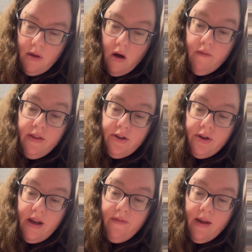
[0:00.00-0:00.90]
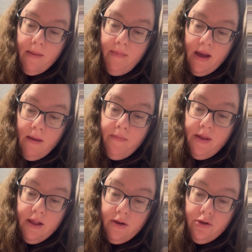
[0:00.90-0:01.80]
over the tree if I can pick up
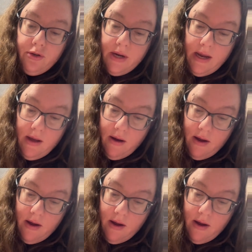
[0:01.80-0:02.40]
the little tree. All